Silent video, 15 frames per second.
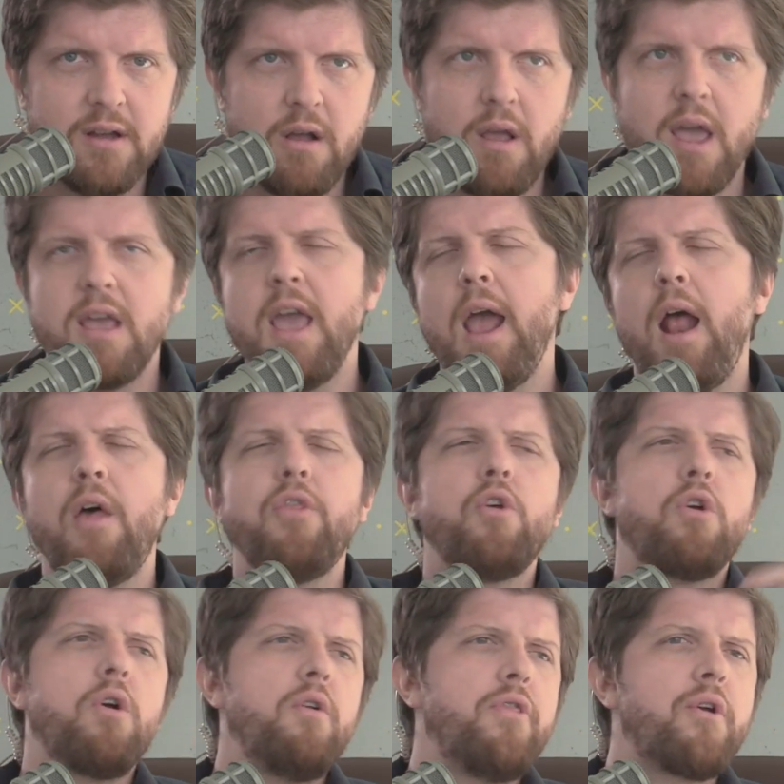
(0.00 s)
Okay, yeah,
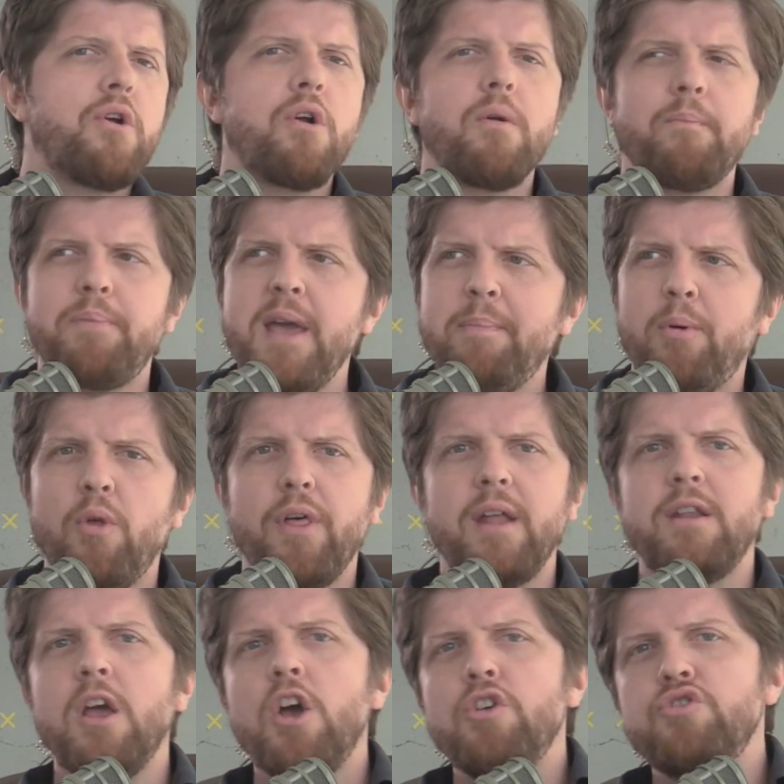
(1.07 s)
there are there are people that